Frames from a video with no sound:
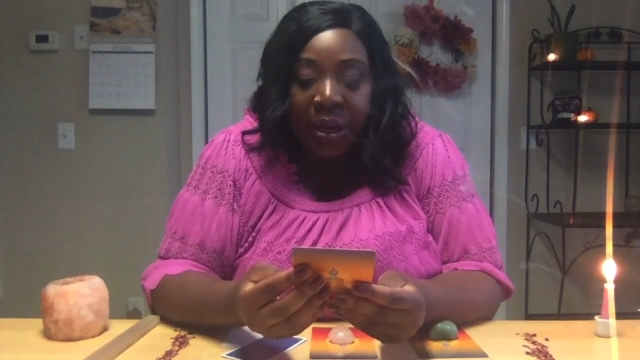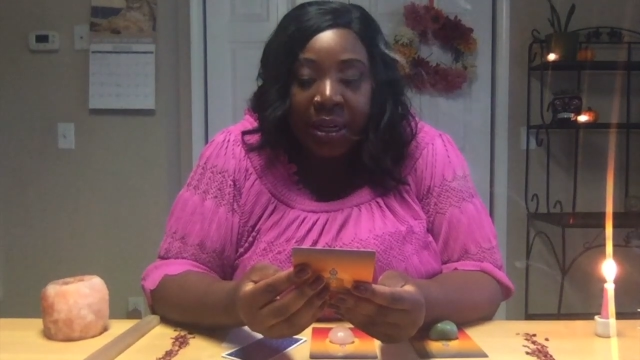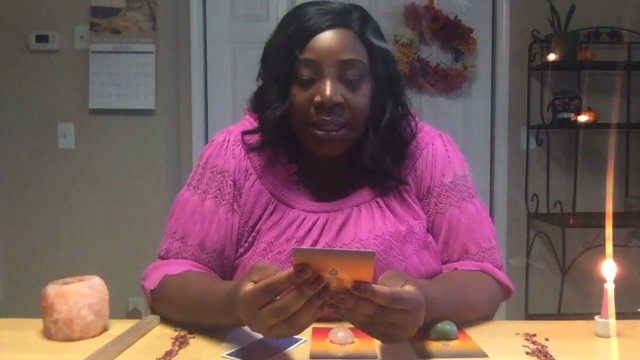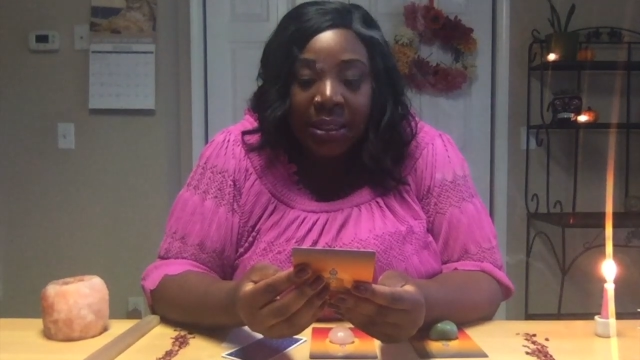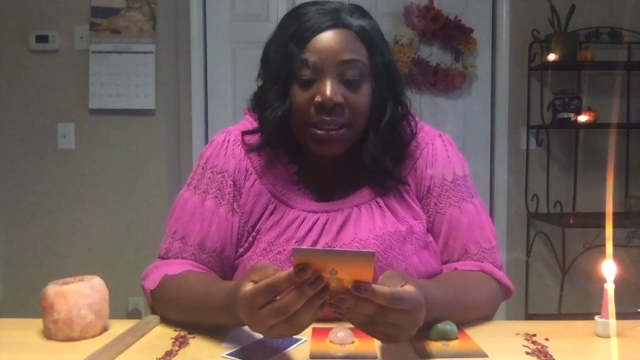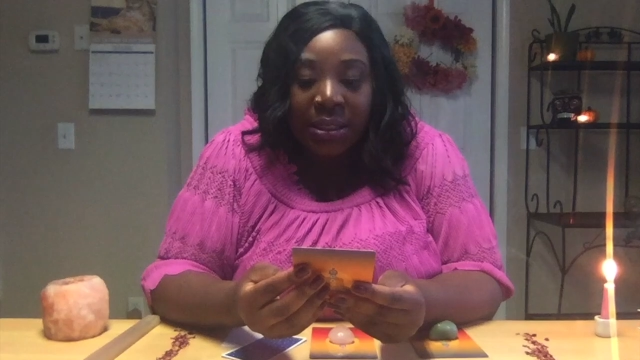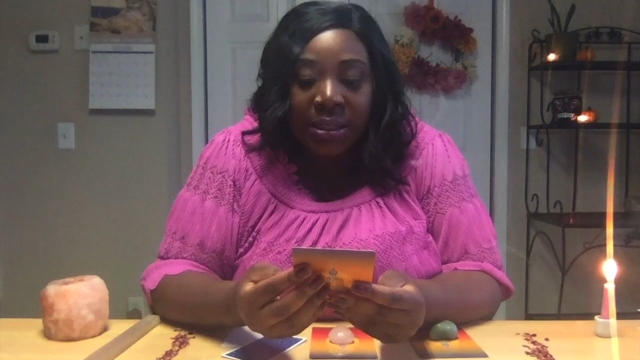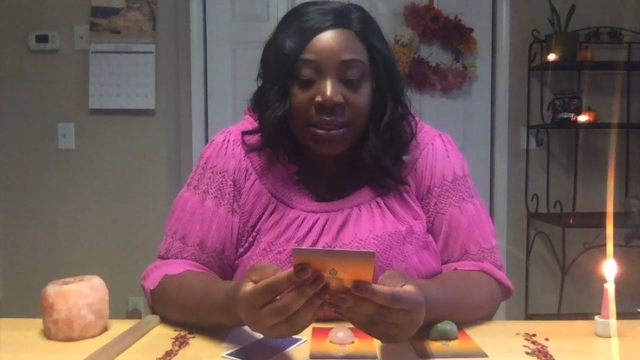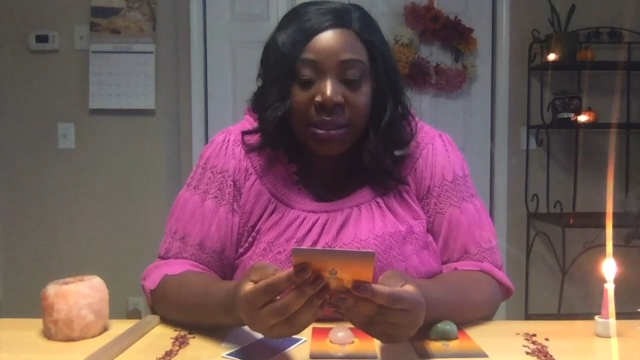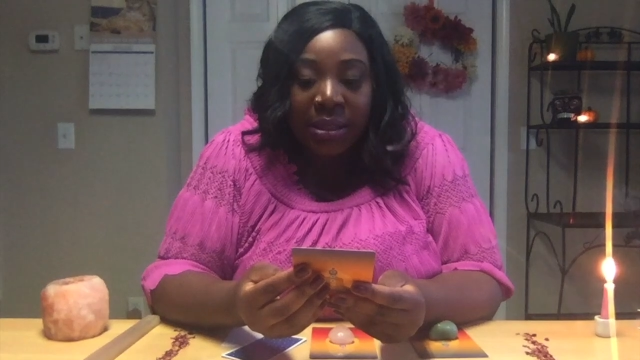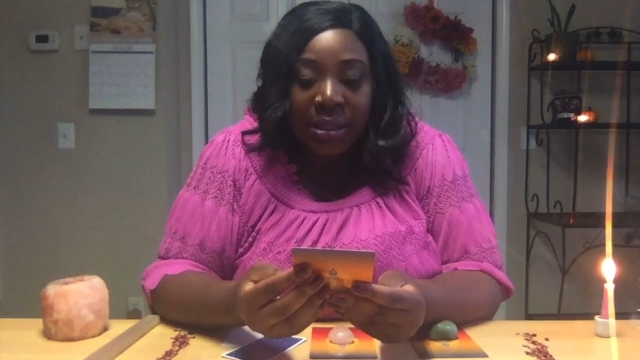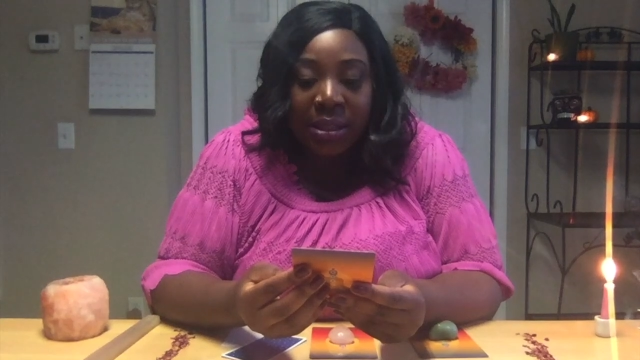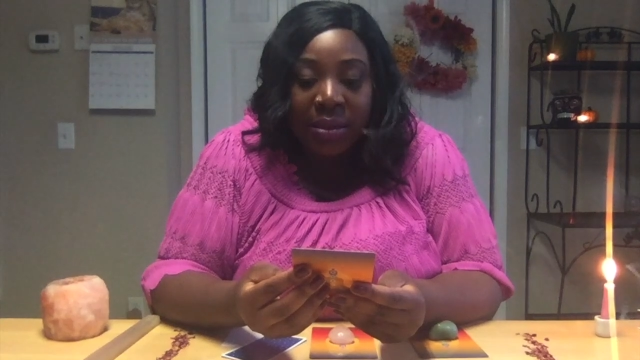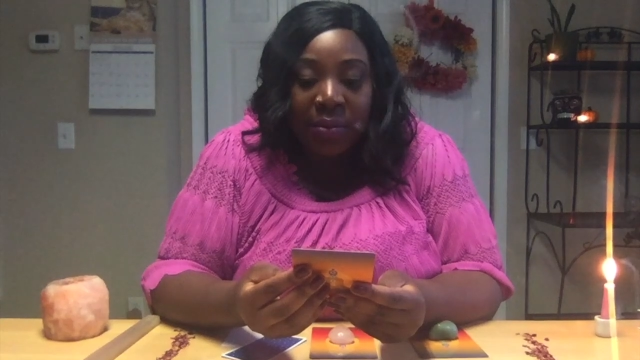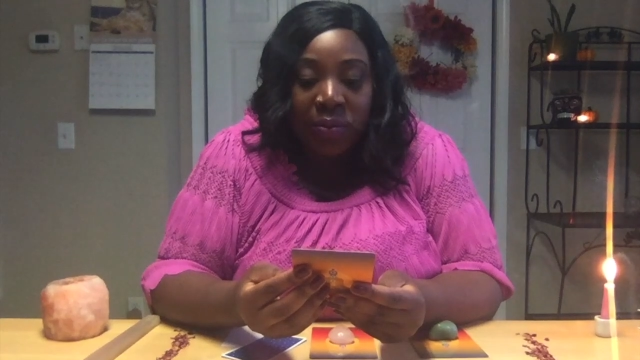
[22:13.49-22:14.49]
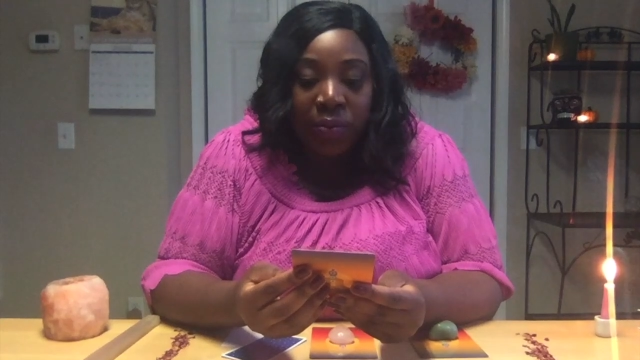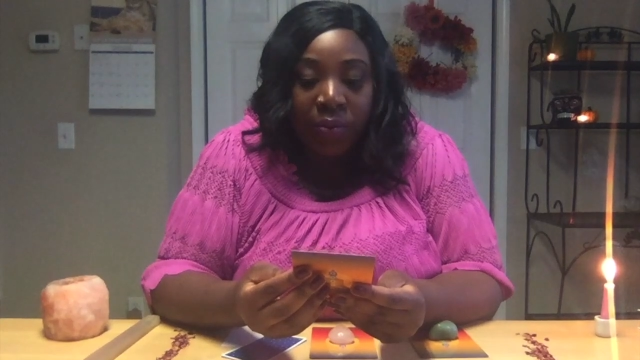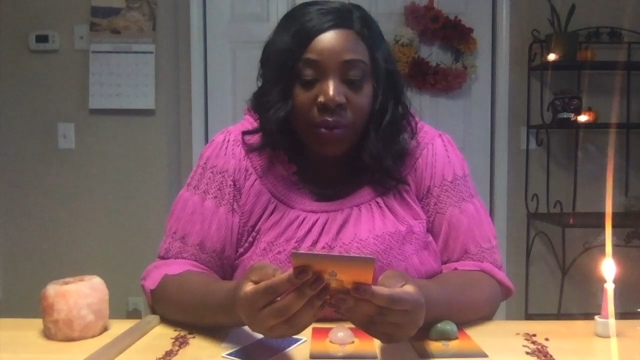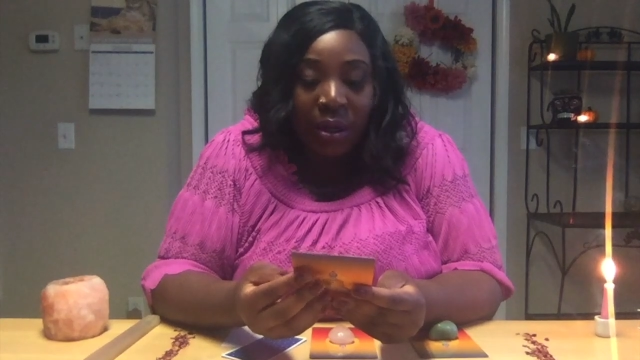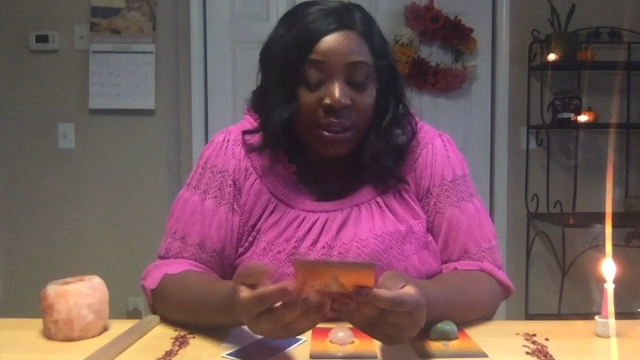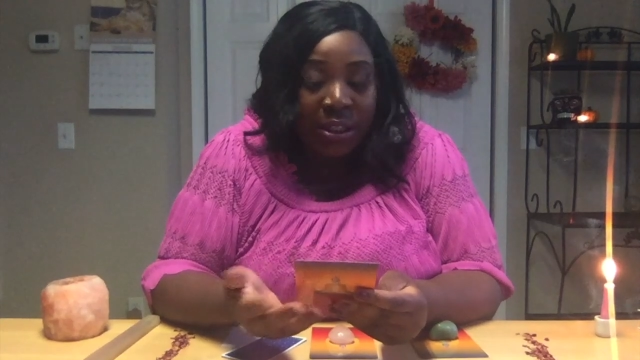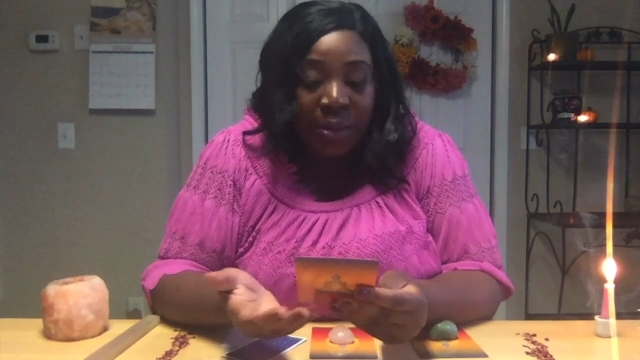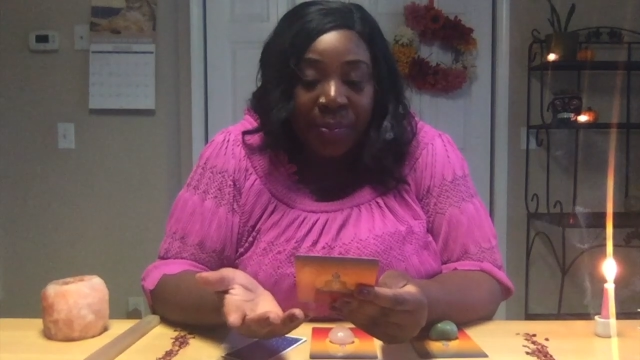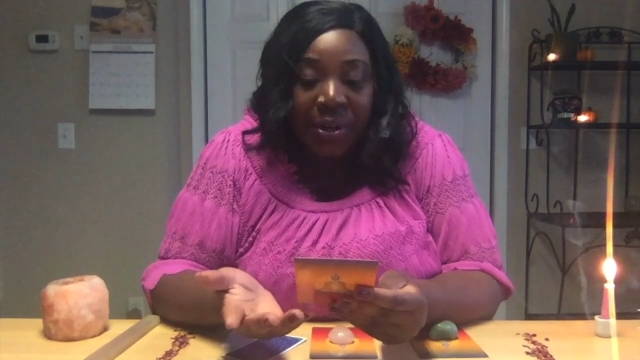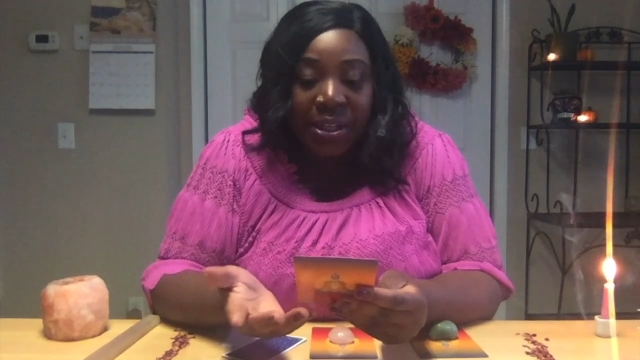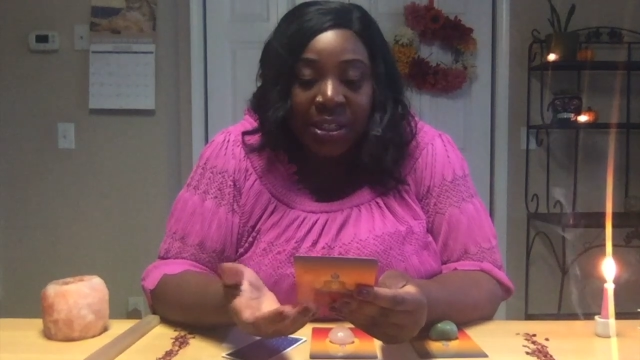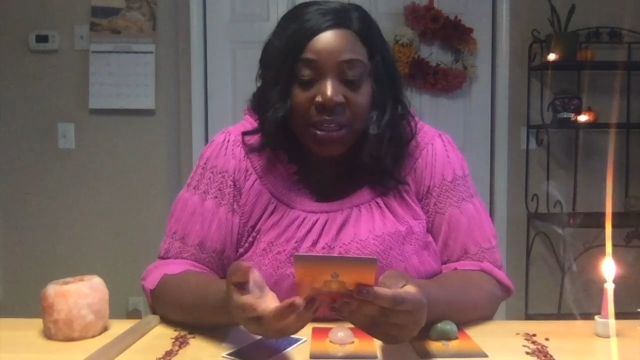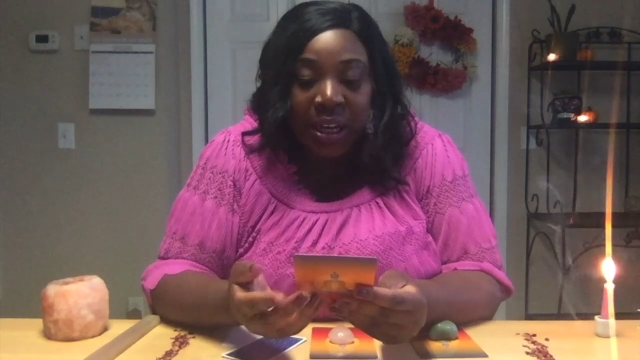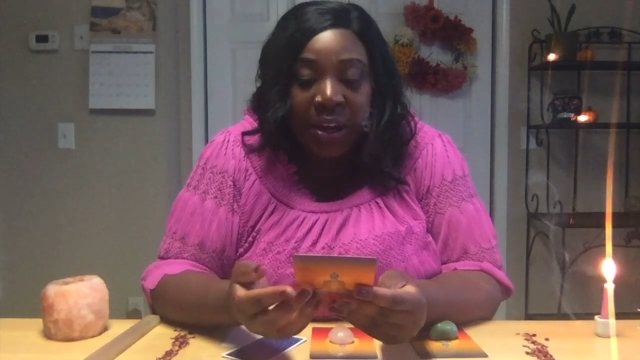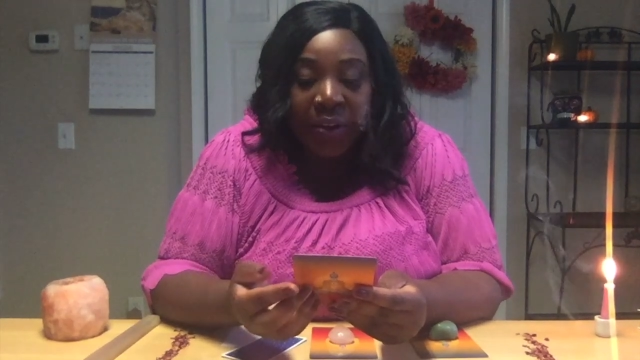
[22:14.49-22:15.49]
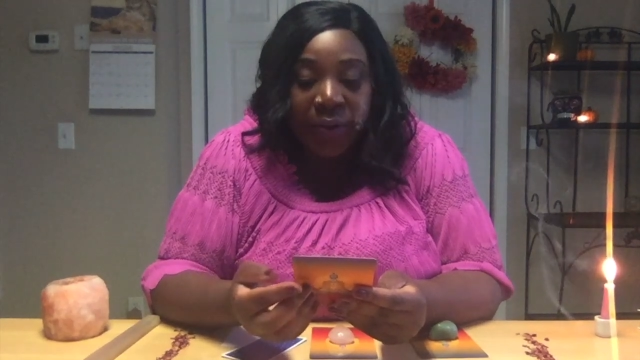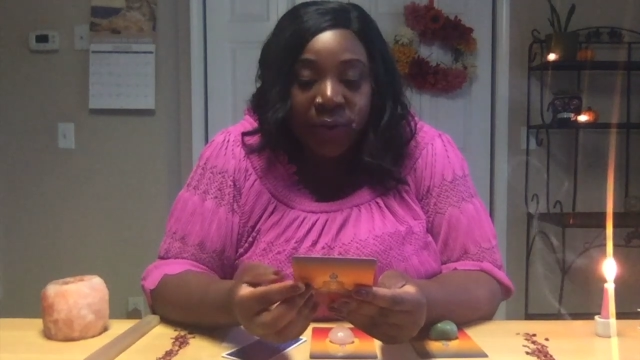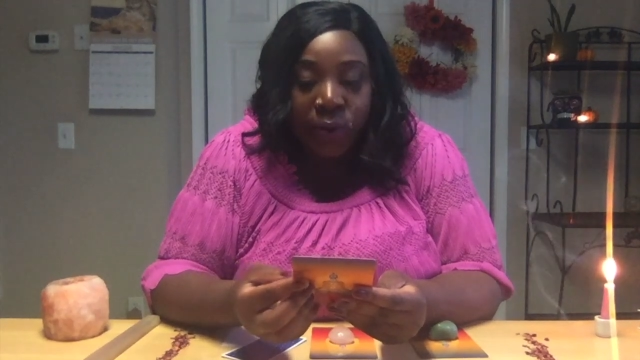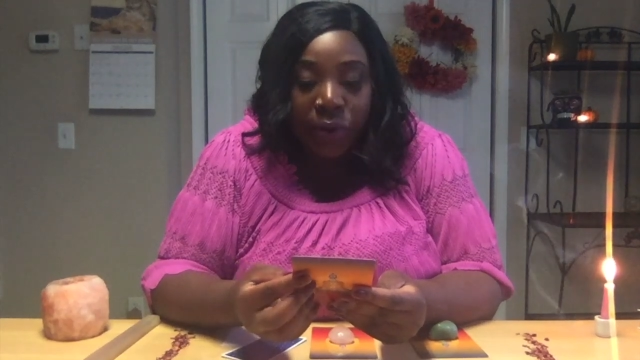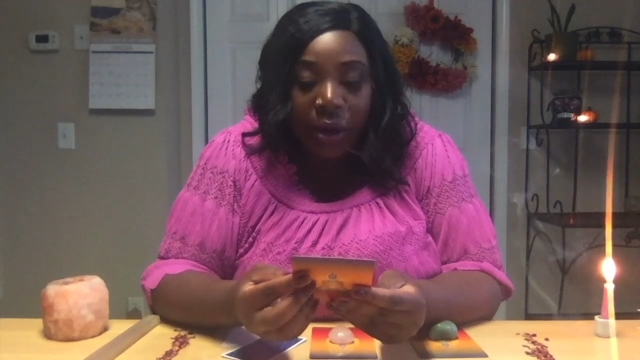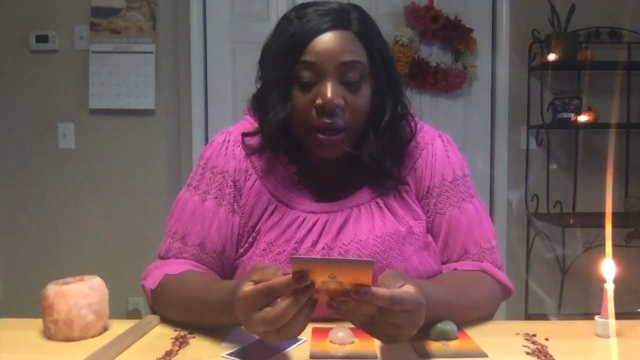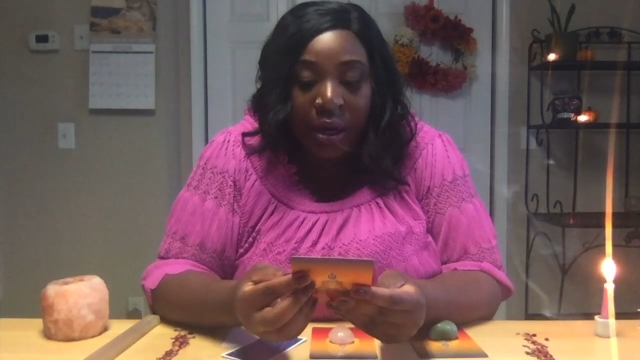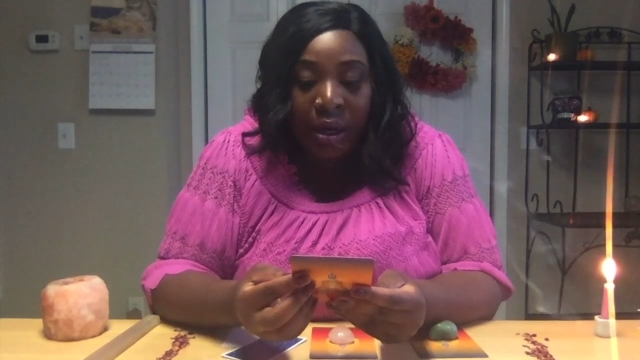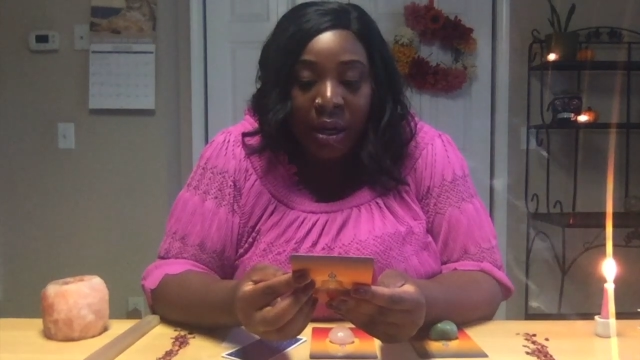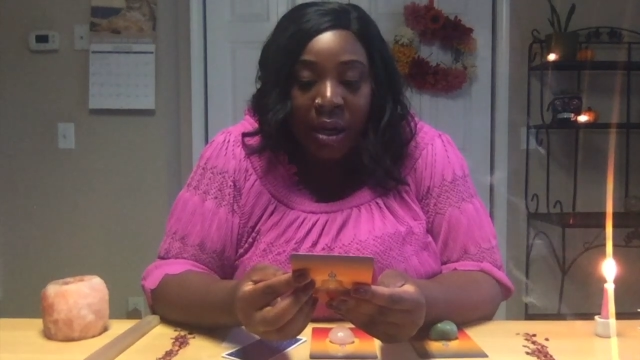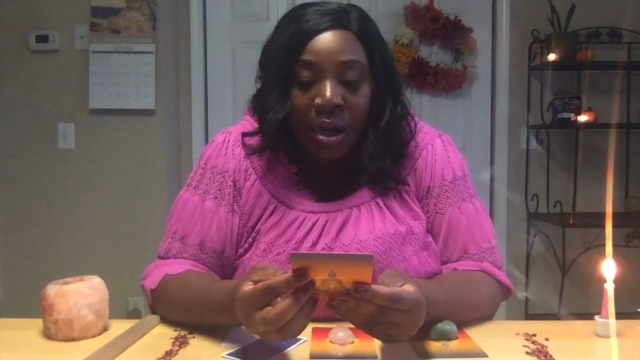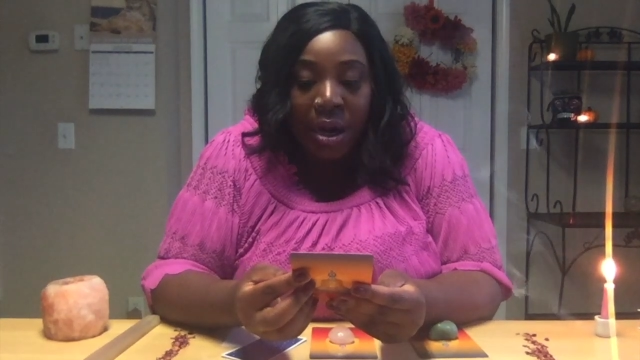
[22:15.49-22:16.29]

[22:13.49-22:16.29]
is the person here for?